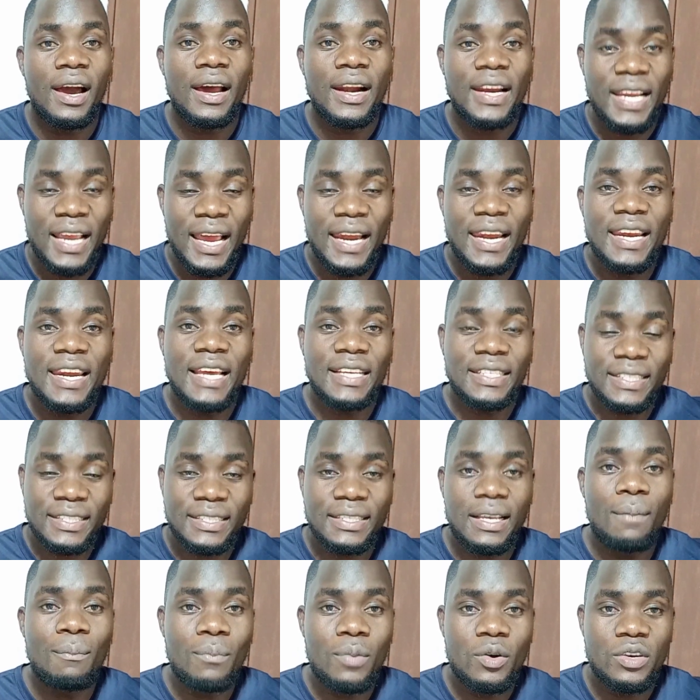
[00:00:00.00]
regarded as
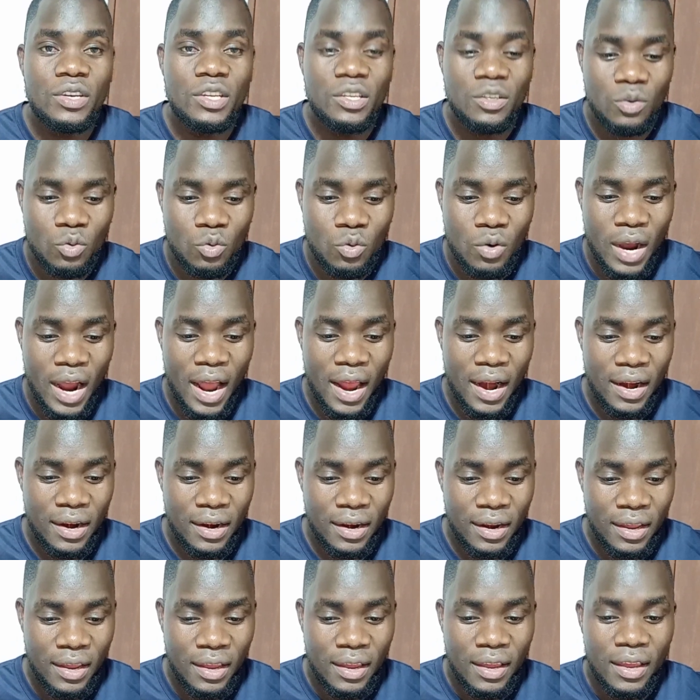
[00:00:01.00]
somebody who can